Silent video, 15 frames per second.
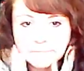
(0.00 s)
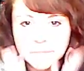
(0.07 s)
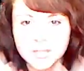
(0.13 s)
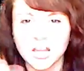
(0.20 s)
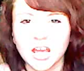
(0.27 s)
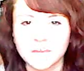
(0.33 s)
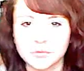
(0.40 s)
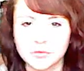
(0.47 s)
be
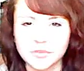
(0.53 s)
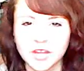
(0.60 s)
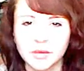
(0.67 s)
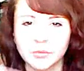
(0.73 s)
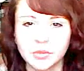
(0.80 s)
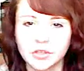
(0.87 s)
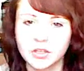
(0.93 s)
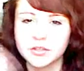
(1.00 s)
careful for
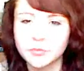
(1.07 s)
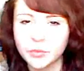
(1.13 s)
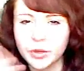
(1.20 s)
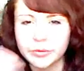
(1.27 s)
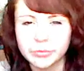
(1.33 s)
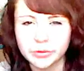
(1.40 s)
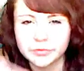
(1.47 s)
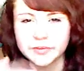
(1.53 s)
that one, like
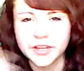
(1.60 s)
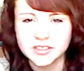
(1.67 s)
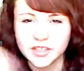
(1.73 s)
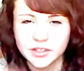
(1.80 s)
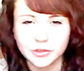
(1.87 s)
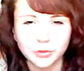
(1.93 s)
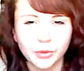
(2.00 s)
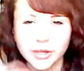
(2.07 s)
wipe your face
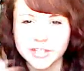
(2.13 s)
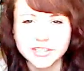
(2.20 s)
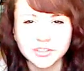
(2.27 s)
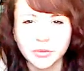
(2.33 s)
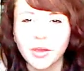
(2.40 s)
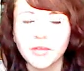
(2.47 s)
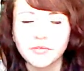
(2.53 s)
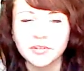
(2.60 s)
like
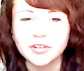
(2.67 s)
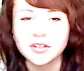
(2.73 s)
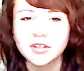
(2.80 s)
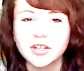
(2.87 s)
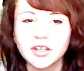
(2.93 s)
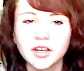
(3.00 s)
twice or whatever.